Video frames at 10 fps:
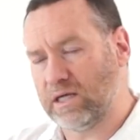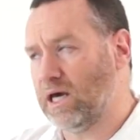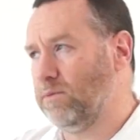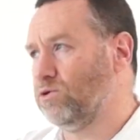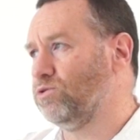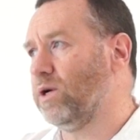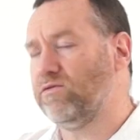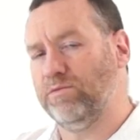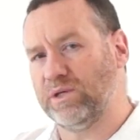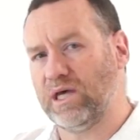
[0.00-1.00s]
cable direct
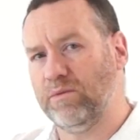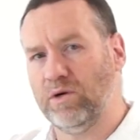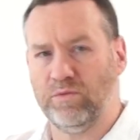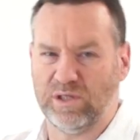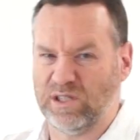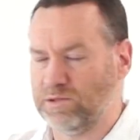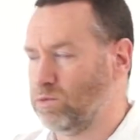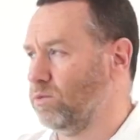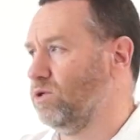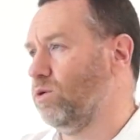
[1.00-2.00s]
from the camera, which is
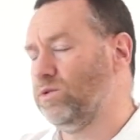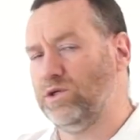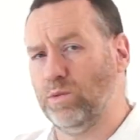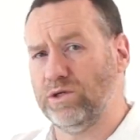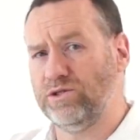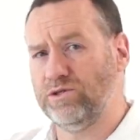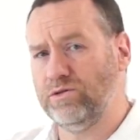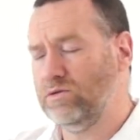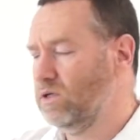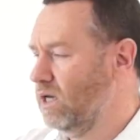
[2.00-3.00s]
probably not what you want to do.